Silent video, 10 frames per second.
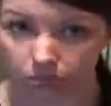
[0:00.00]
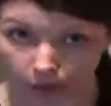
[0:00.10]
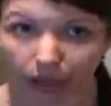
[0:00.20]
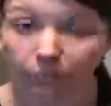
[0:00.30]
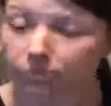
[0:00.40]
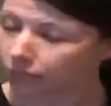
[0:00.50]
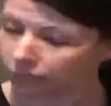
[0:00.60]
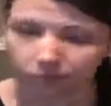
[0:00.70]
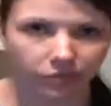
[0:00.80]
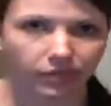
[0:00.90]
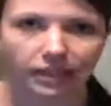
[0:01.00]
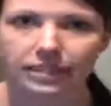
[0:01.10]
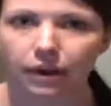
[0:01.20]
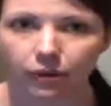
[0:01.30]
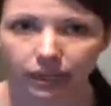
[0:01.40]
Okay, that's
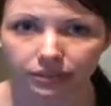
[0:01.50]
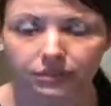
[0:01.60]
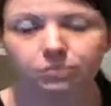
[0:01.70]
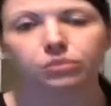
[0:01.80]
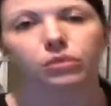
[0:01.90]
how it is.